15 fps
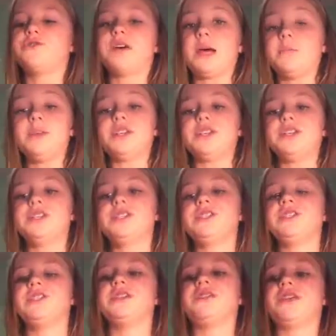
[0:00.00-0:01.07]

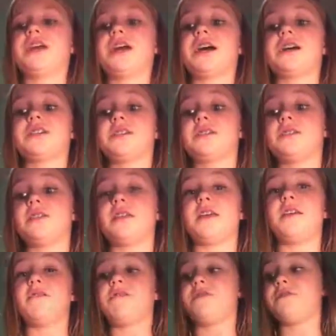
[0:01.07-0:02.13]
fabulous, they asked
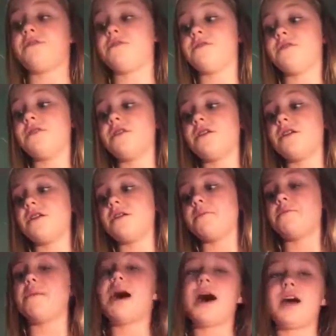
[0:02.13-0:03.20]
if
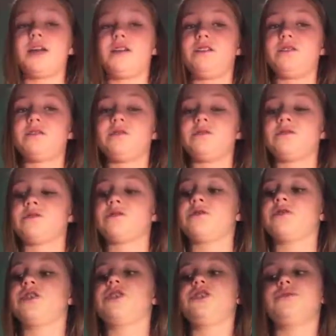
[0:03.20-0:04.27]
mine
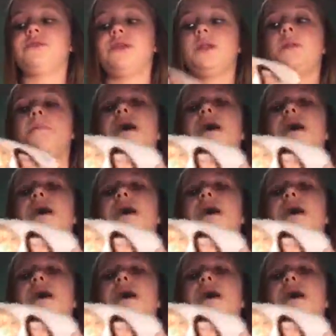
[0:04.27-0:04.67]
could do it in a